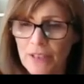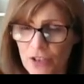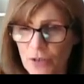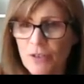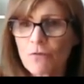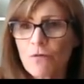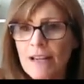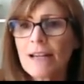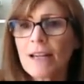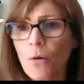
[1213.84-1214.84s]
position. So it's a
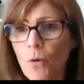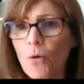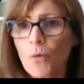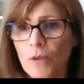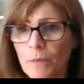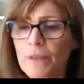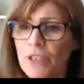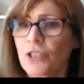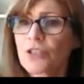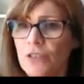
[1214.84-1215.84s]
really awkward
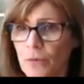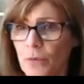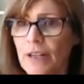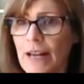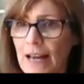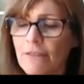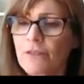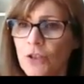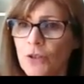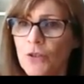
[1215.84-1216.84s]
position that we're going to have
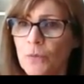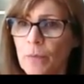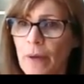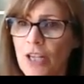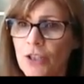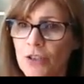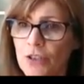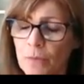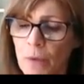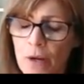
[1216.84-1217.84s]
to use with
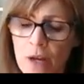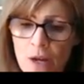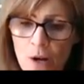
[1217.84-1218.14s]
patients. But